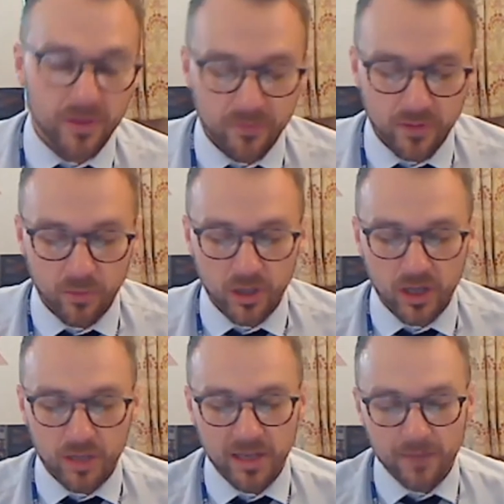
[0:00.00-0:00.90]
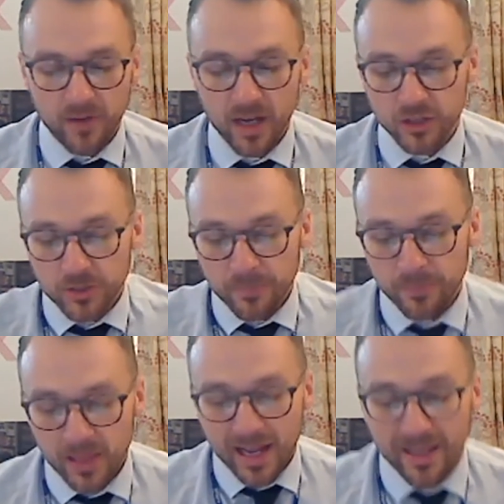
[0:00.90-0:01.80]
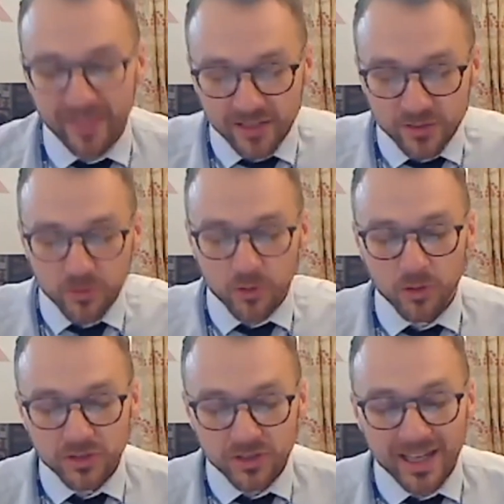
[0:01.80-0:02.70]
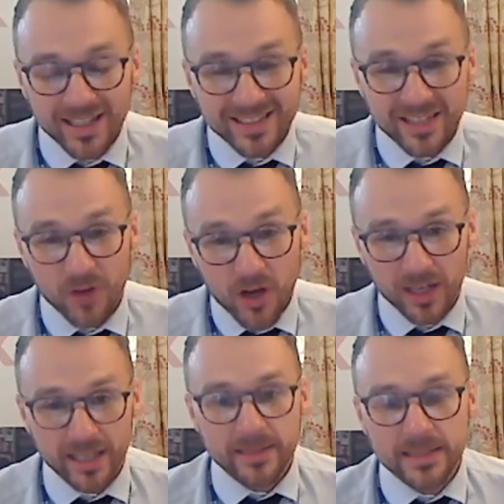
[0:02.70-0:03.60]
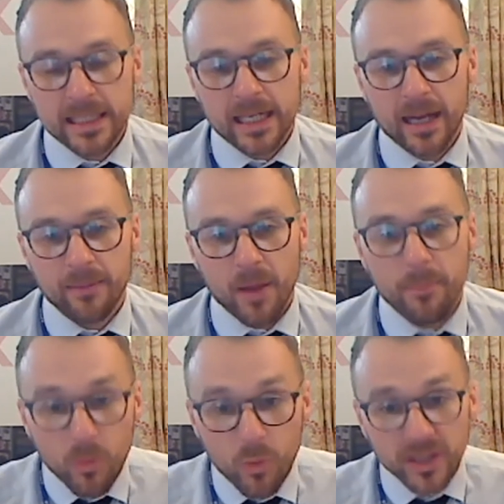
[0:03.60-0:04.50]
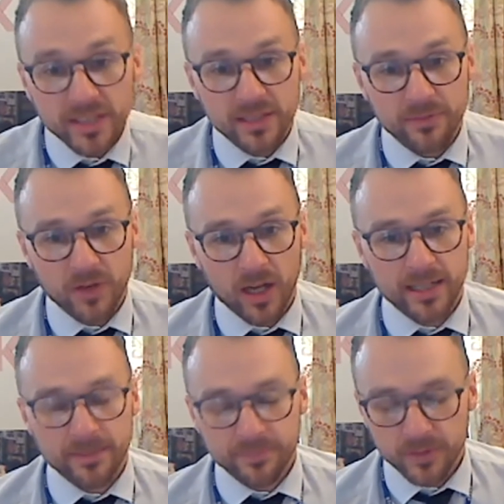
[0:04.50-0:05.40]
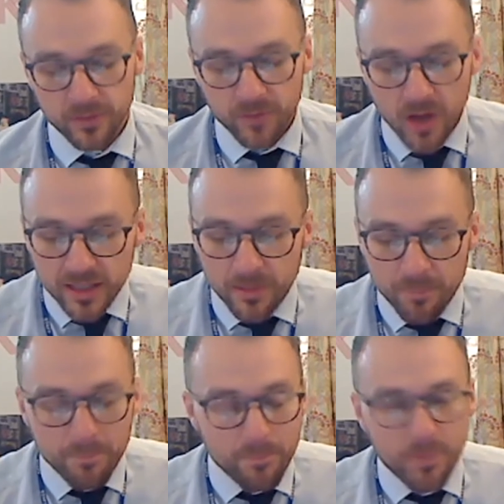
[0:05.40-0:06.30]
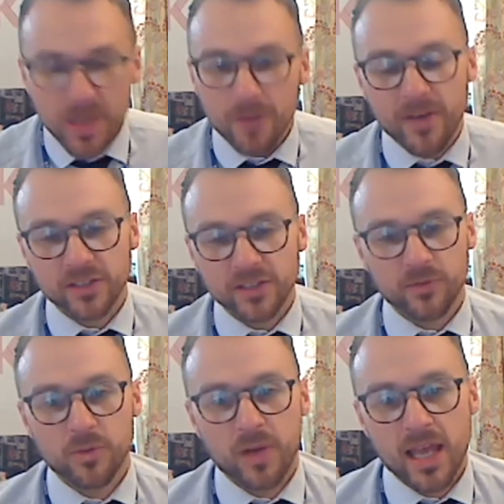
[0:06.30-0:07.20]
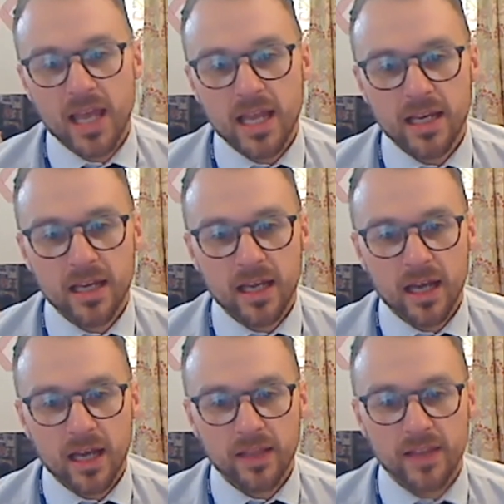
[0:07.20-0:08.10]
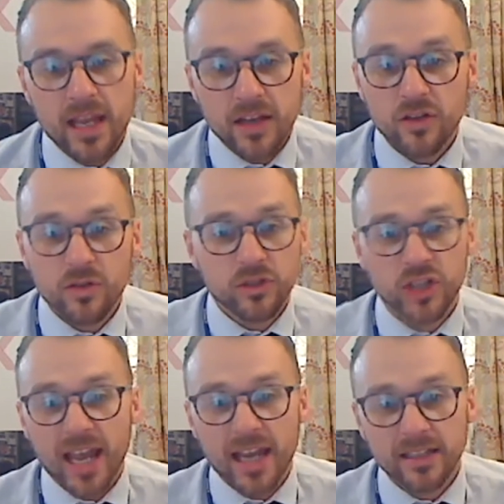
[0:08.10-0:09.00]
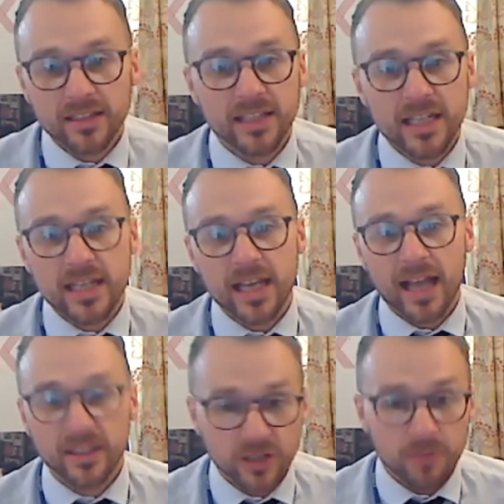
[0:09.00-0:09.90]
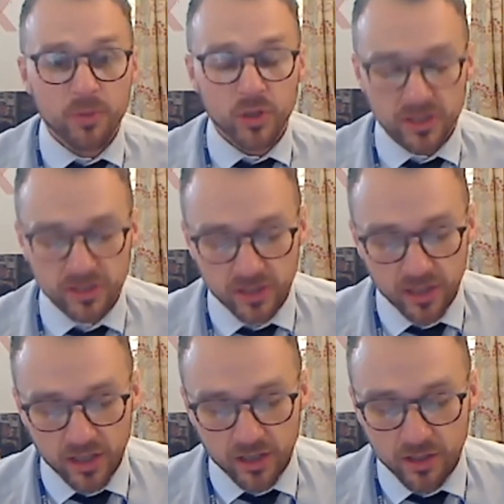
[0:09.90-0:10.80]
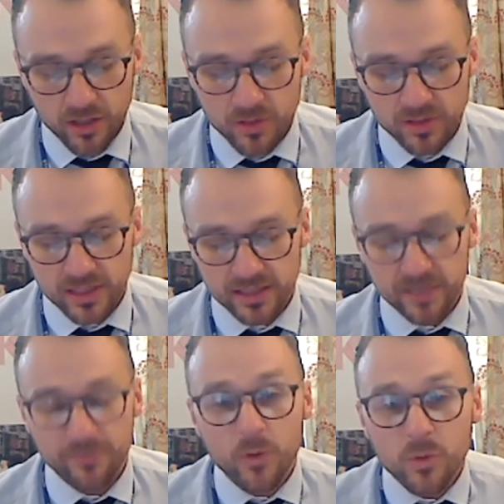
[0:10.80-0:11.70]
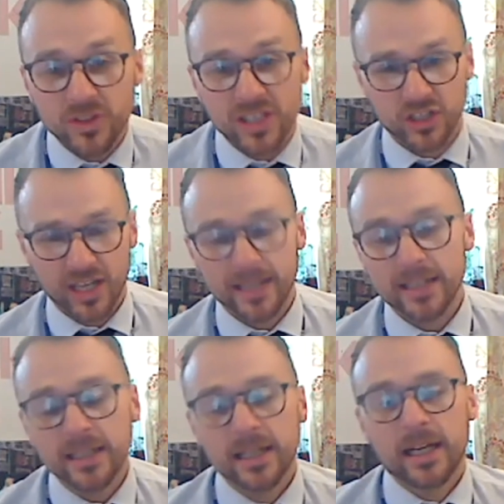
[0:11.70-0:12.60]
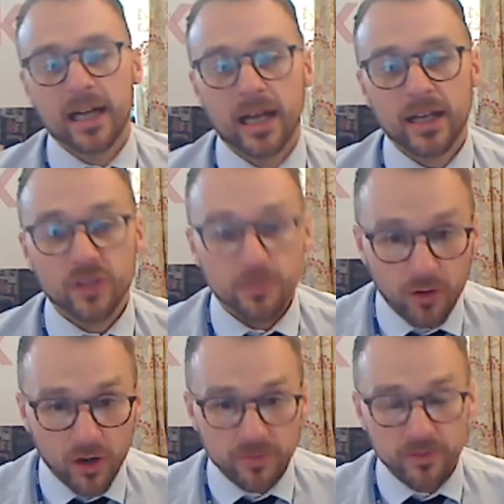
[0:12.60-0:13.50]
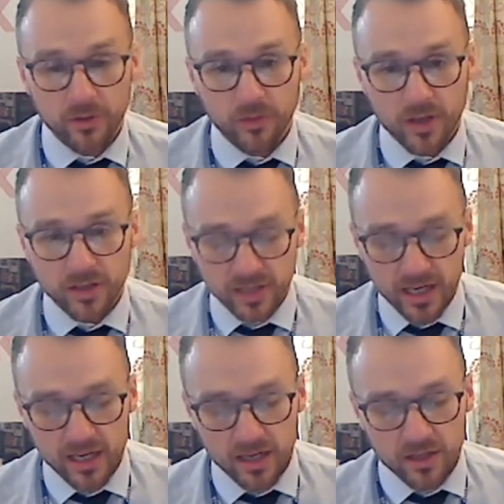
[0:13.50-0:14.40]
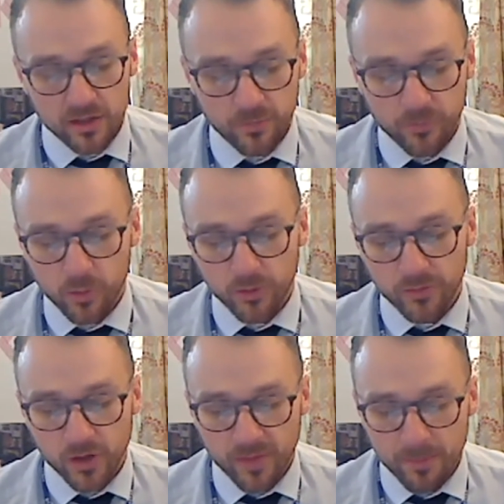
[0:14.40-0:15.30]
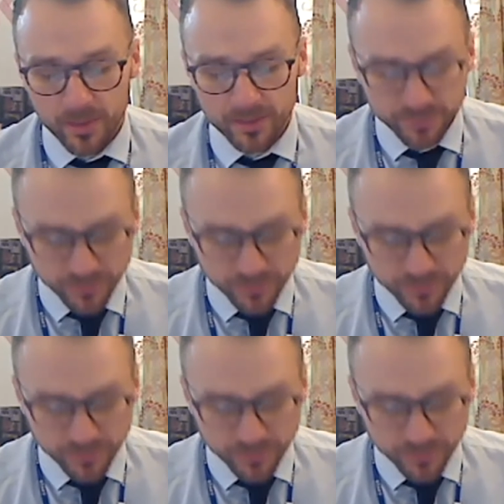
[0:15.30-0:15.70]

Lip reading: what you're going to be eating for lunch, and that's of course Diwali. But what is Diwali? Well, Diwali is a big festival in the Hindu, Jain, Sikh, and some Buddhist communities, and it falls this year tomorrow on Thursday, the 4th of November,